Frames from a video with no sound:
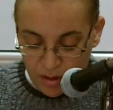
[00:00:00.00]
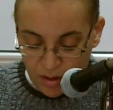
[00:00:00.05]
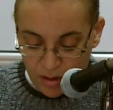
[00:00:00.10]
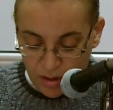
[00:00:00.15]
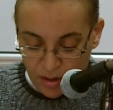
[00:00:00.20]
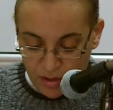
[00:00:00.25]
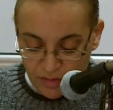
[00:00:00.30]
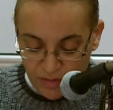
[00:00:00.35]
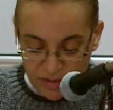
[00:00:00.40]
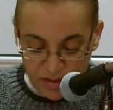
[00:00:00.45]

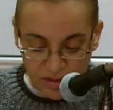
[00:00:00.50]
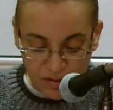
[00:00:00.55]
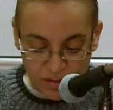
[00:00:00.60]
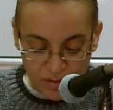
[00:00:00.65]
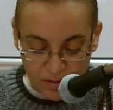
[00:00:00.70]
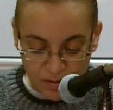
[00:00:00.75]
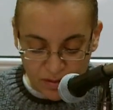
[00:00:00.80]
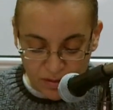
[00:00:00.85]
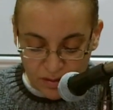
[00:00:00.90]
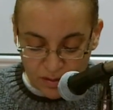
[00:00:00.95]

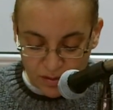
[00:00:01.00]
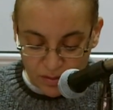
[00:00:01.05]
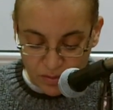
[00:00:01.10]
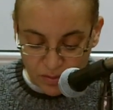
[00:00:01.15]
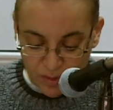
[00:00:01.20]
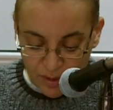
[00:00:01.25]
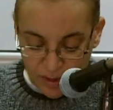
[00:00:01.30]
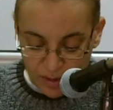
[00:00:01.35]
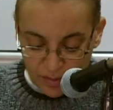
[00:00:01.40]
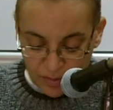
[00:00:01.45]
Leviticus
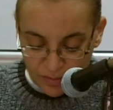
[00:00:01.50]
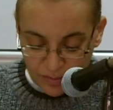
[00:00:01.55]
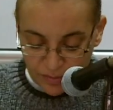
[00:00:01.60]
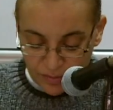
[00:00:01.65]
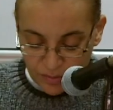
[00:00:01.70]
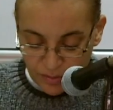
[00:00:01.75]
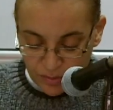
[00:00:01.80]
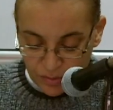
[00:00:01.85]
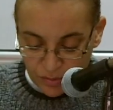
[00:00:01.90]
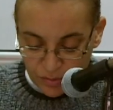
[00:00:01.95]

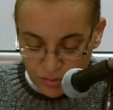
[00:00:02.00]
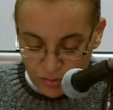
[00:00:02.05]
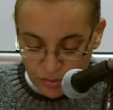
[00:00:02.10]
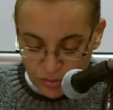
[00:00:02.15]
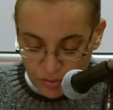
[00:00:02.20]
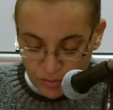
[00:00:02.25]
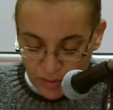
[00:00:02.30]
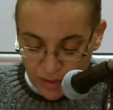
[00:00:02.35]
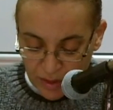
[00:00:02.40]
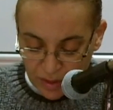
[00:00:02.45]

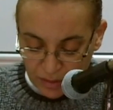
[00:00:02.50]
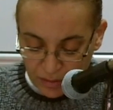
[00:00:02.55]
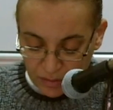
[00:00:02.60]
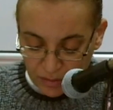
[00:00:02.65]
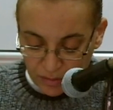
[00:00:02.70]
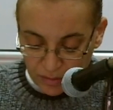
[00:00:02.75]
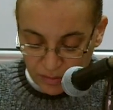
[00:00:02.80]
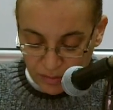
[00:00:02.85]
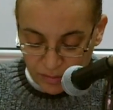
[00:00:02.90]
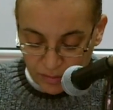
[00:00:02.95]

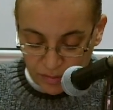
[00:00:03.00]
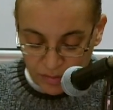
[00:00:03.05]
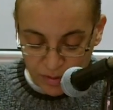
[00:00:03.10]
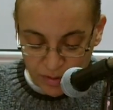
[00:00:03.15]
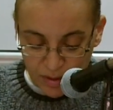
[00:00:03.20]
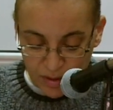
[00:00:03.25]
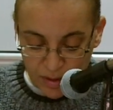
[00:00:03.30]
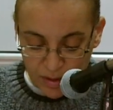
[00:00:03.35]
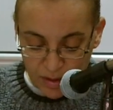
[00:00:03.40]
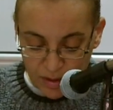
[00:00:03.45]
12:2-8.
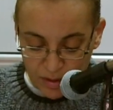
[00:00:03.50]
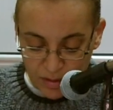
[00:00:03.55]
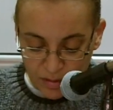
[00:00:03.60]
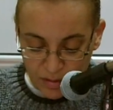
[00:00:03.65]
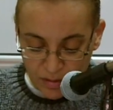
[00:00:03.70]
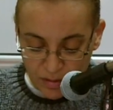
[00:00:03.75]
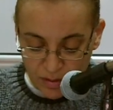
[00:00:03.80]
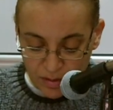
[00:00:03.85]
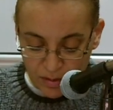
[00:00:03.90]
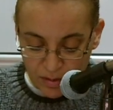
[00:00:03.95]
And
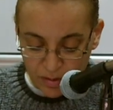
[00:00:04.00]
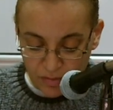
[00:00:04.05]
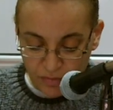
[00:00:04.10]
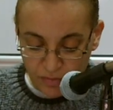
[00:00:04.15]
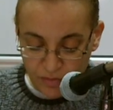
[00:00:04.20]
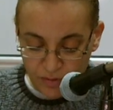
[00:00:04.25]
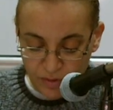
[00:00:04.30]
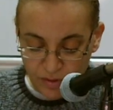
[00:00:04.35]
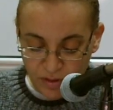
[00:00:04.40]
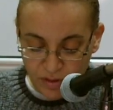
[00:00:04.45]
the
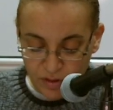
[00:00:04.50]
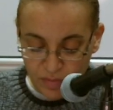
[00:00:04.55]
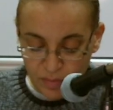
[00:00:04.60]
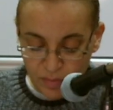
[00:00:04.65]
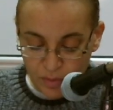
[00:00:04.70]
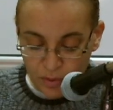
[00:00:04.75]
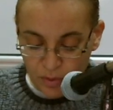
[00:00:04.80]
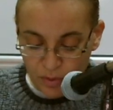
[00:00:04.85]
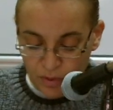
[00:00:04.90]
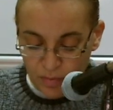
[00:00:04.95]

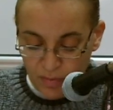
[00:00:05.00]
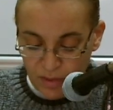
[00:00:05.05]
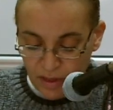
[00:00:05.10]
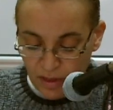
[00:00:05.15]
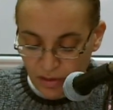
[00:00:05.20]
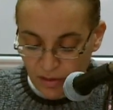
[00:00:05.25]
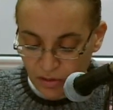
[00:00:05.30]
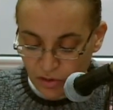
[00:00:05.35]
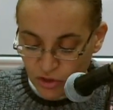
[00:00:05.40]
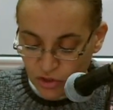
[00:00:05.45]
firstborn
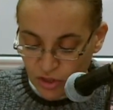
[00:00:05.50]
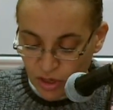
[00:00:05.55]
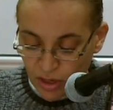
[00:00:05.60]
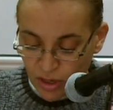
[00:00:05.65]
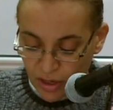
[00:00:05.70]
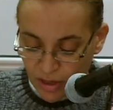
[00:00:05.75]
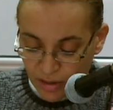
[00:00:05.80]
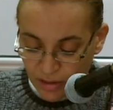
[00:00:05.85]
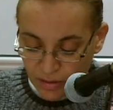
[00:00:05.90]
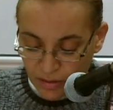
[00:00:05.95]
male
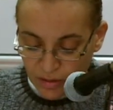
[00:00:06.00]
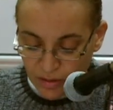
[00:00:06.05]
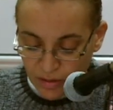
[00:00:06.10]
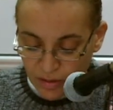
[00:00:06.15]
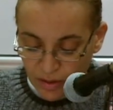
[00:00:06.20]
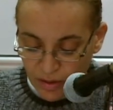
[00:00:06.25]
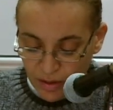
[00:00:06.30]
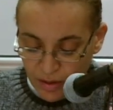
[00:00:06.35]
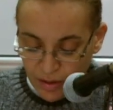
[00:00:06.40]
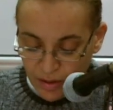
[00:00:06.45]
child
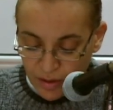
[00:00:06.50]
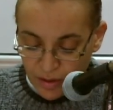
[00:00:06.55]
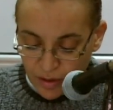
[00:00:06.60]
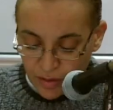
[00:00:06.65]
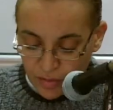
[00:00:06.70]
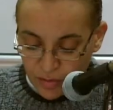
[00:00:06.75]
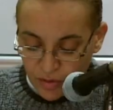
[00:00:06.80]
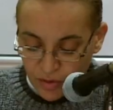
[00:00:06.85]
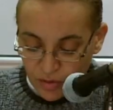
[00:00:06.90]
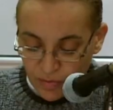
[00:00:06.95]

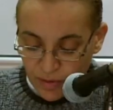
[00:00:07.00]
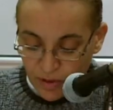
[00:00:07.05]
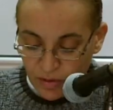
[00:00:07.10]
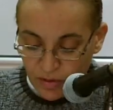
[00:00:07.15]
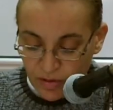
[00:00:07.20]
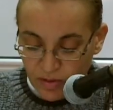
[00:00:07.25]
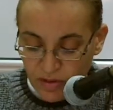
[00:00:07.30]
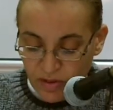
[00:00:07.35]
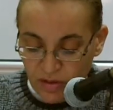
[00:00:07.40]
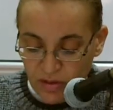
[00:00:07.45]
was to be
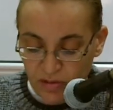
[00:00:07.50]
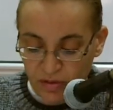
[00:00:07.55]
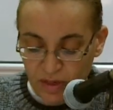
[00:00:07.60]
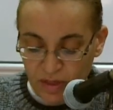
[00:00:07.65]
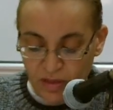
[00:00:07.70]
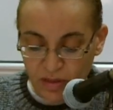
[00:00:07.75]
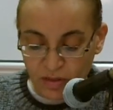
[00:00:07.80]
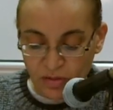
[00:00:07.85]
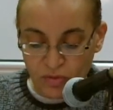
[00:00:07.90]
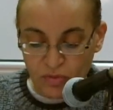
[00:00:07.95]

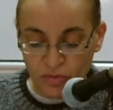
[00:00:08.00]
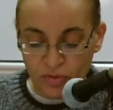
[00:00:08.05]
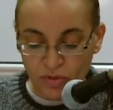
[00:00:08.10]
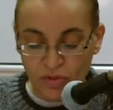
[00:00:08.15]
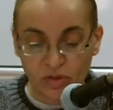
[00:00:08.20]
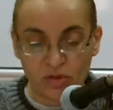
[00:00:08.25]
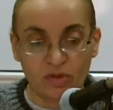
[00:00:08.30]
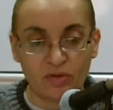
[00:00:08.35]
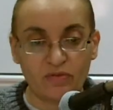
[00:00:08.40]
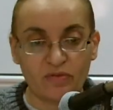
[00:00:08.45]
consecrated to the
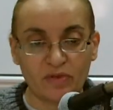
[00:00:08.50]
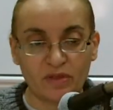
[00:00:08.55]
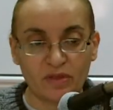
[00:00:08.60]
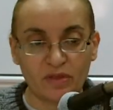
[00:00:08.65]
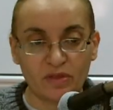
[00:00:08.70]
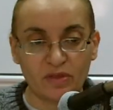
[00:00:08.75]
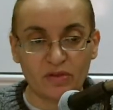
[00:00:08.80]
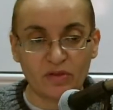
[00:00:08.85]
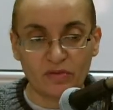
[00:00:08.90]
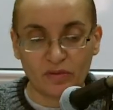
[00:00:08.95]

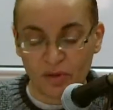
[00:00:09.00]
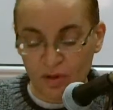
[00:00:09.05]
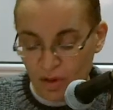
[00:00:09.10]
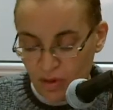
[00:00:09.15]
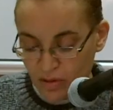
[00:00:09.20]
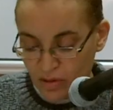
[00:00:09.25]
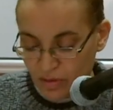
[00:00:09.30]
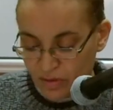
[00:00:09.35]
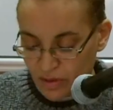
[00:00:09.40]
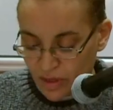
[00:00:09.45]
service of
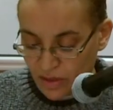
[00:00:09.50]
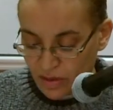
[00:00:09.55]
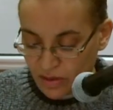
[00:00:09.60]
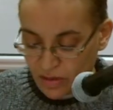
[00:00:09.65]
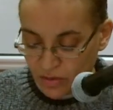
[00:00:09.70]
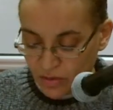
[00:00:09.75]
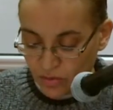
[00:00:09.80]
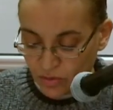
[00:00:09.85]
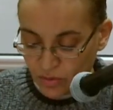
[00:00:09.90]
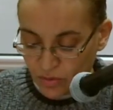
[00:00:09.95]
God.
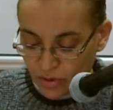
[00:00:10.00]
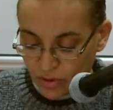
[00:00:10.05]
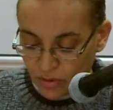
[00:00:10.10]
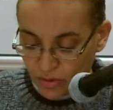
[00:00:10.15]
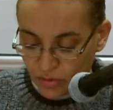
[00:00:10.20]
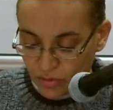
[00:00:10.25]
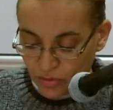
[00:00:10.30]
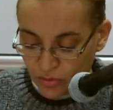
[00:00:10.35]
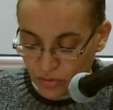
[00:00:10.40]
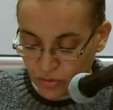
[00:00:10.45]
That's Luke
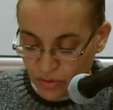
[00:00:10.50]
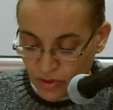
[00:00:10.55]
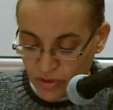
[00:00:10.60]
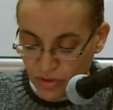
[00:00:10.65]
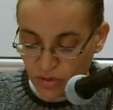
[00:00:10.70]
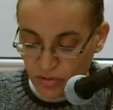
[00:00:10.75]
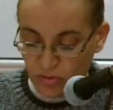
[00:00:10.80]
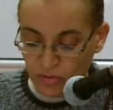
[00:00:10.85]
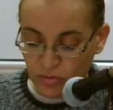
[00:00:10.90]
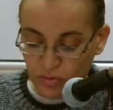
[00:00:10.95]

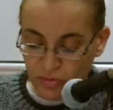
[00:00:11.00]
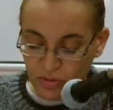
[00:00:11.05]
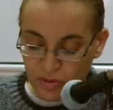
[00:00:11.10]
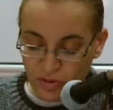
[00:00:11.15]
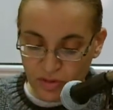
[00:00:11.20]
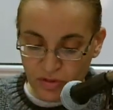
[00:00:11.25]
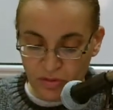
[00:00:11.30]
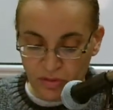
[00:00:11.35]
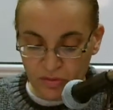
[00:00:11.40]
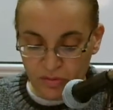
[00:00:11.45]

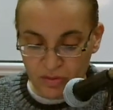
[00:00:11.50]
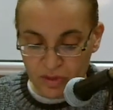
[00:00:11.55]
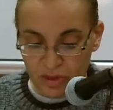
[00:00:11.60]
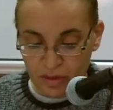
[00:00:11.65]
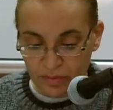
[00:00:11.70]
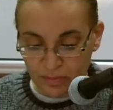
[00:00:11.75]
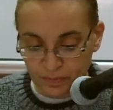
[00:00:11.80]
2:22-23.